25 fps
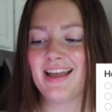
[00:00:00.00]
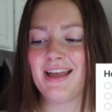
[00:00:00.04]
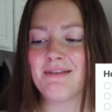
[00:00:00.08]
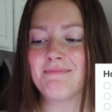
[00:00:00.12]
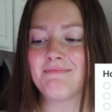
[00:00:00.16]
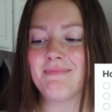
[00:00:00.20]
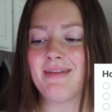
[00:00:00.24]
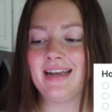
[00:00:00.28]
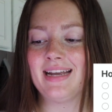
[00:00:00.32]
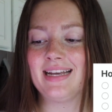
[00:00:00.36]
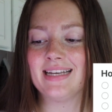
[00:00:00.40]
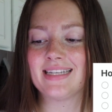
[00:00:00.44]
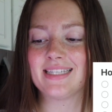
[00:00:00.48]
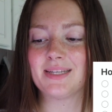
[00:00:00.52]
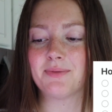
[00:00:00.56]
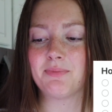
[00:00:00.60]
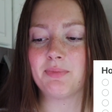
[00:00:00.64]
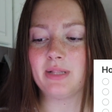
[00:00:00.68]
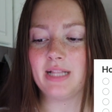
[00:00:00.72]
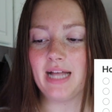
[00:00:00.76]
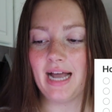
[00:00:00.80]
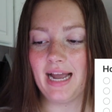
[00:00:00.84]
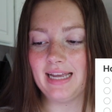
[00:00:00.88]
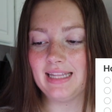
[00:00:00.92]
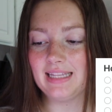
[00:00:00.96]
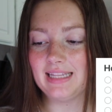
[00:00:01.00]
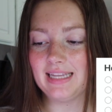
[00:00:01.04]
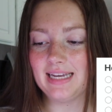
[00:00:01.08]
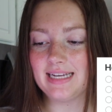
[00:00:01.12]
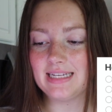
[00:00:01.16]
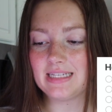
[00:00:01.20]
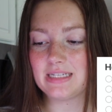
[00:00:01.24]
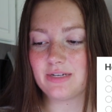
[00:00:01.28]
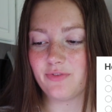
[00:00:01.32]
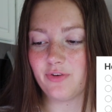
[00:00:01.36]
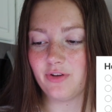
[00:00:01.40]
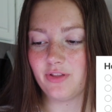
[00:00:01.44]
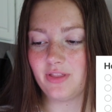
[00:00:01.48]
make a supply
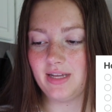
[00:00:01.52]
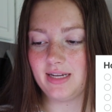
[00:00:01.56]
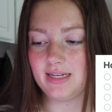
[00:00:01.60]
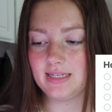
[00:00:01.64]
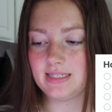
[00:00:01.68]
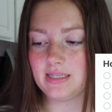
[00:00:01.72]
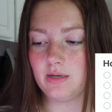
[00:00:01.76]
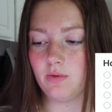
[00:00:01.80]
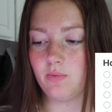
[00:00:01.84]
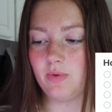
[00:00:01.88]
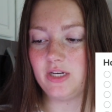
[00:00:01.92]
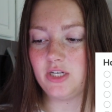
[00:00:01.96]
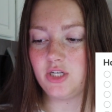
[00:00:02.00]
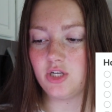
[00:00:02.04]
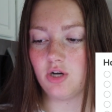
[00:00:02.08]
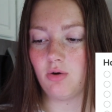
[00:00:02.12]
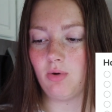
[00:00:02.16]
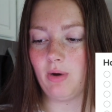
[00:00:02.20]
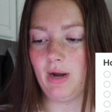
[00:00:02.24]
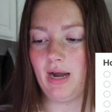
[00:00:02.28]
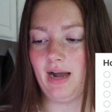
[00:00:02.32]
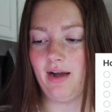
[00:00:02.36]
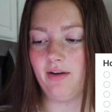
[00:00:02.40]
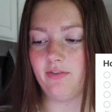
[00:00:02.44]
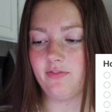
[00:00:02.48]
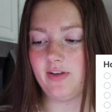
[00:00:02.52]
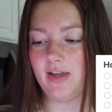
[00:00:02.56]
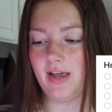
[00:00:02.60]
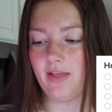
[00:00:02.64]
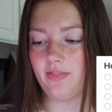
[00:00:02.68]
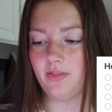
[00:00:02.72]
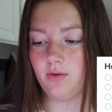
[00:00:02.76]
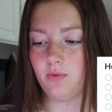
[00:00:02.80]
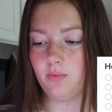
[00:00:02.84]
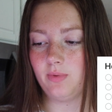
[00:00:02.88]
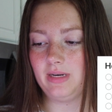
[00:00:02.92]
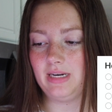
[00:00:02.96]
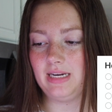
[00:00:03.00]
list for things that we don't have yet
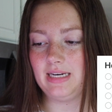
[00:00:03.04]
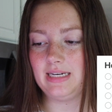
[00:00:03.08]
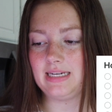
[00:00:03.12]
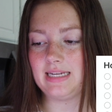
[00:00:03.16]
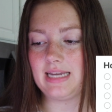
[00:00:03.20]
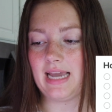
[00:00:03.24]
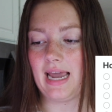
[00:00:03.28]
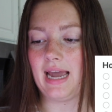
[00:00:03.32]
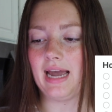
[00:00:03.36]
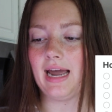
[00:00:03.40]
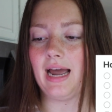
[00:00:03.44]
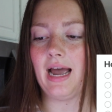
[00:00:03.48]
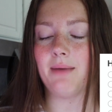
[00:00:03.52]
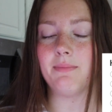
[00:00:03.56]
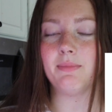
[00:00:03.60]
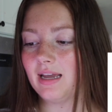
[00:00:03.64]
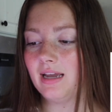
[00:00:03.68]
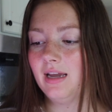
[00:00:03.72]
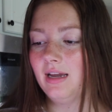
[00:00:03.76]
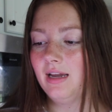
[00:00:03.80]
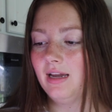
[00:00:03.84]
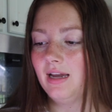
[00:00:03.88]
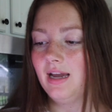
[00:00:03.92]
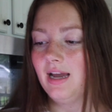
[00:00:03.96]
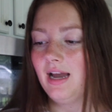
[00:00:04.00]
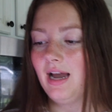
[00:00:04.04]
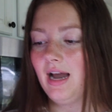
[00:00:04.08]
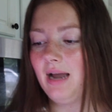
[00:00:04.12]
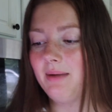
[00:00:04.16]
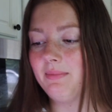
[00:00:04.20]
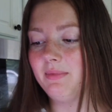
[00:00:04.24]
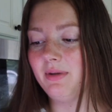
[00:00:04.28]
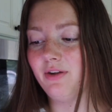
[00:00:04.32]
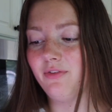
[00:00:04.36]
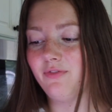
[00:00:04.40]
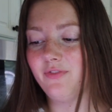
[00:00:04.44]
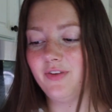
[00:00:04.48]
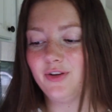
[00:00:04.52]
that we need to get. I'm
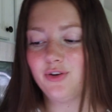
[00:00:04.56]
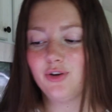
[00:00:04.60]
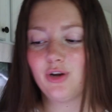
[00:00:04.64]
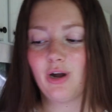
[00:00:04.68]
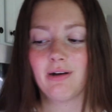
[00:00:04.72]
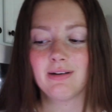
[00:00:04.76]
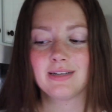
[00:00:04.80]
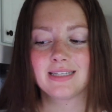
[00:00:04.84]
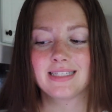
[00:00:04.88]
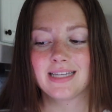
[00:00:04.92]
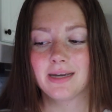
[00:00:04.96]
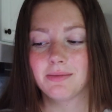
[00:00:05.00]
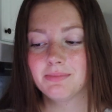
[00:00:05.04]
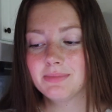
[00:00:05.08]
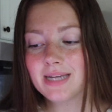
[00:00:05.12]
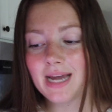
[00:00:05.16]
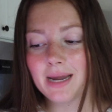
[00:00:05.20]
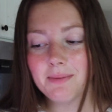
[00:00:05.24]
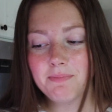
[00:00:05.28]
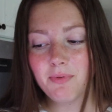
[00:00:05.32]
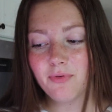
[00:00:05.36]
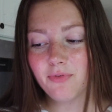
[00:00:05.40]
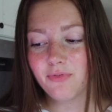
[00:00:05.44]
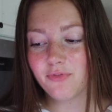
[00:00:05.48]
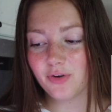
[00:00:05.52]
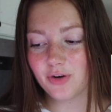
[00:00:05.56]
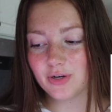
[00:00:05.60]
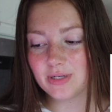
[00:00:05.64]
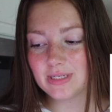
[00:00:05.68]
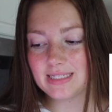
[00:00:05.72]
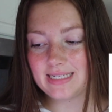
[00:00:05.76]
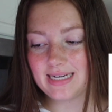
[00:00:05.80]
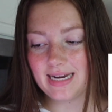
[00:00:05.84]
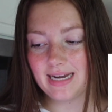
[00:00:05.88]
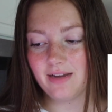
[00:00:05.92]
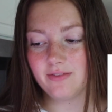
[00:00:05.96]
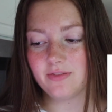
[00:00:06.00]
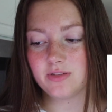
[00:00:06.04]
going to figure out some type of first
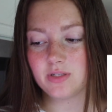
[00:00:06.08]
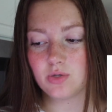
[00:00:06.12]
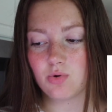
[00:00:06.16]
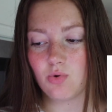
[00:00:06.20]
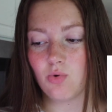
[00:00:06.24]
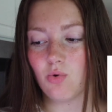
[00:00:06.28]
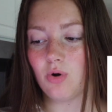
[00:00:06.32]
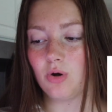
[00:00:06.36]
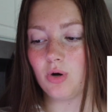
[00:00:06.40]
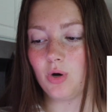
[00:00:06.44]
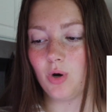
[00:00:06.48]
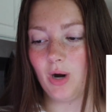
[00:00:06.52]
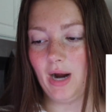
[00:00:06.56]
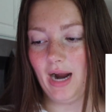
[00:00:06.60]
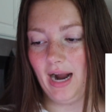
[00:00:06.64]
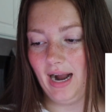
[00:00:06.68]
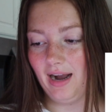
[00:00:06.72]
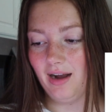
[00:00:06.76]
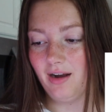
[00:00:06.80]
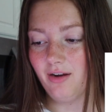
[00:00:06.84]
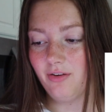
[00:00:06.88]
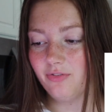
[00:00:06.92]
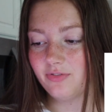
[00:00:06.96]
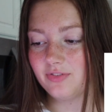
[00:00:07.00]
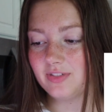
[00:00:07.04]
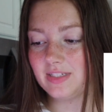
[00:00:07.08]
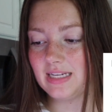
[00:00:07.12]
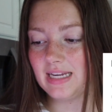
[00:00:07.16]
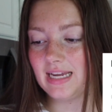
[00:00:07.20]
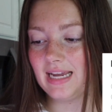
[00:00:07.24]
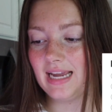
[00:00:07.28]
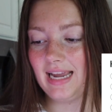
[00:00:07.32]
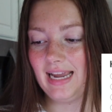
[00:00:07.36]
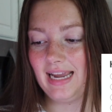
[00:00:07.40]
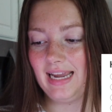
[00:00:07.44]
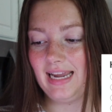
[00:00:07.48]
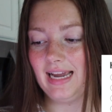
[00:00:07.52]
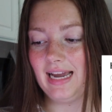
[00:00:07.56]
day of school craft
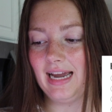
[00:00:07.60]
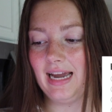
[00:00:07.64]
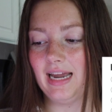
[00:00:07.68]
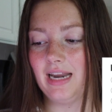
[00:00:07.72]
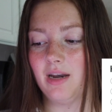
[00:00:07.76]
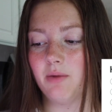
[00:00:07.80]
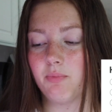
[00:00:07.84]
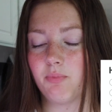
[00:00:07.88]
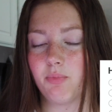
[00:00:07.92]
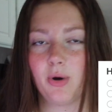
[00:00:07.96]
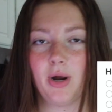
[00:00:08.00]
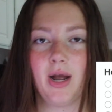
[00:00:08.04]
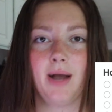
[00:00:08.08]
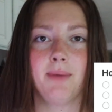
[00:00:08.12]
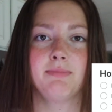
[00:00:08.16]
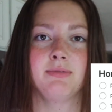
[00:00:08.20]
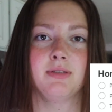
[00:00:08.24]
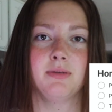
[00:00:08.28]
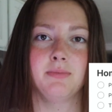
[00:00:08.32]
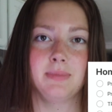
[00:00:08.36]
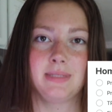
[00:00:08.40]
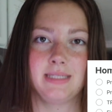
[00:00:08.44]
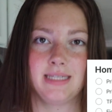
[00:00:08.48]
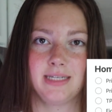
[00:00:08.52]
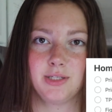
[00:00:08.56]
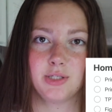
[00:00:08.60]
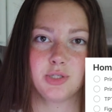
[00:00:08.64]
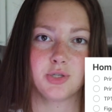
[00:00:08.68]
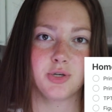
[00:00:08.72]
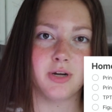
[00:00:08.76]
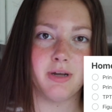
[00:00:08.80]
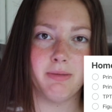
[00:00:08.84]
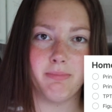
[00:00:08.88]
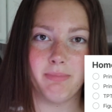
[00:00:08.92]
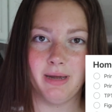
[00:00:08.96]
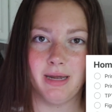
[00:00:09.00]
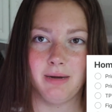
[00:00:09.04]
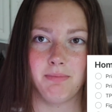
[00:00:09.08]
and prep some
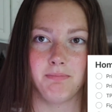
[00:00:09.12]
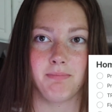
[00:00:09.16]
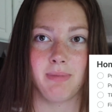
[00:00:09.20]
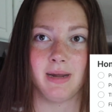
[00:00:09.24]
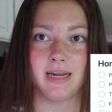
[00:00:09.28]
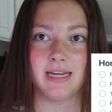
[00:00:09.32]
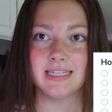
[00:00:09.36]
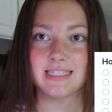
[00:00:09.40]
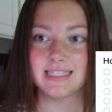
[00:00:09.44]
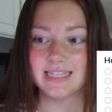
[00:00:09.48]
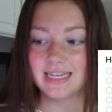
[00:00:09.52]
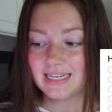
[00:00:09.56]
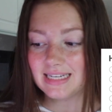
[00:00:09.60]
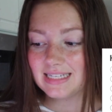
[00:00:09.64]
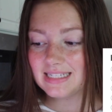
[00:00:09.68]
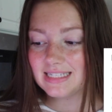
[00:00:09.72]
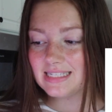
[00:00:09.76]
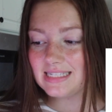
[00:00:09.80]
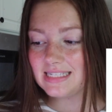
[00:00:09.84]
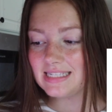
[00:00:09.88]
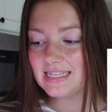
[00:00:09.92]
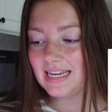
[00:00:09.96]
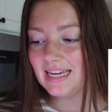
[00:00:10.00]
sensory bin bases.